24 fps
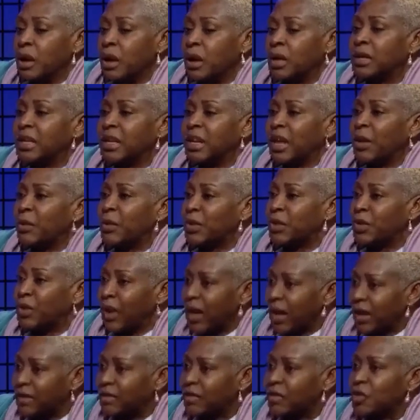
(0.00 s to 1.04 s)
until I went to
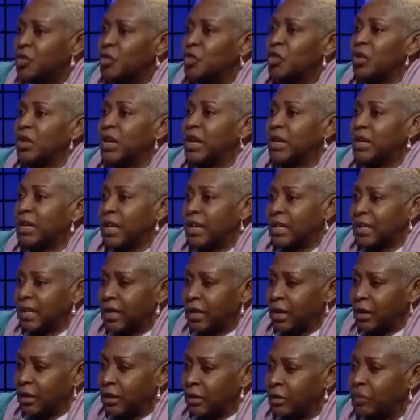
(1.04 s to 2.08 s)
high school and I did
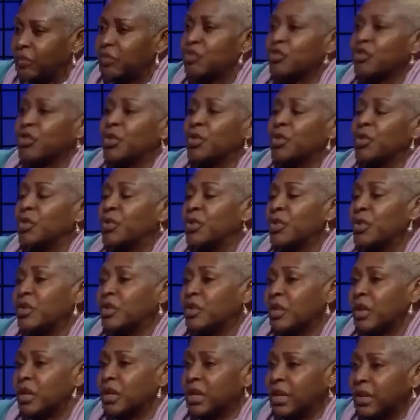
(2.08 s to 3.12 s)
a history
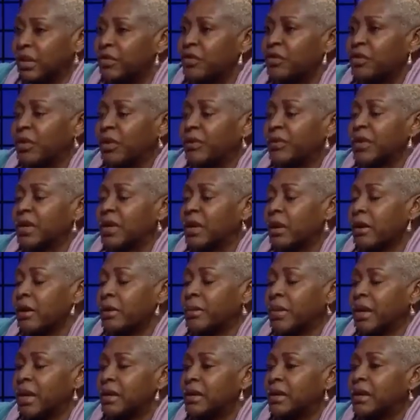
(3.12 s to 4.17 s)
course on the history of the
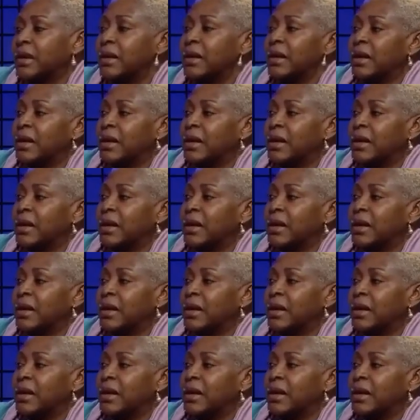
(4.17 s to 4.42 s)
Caribbean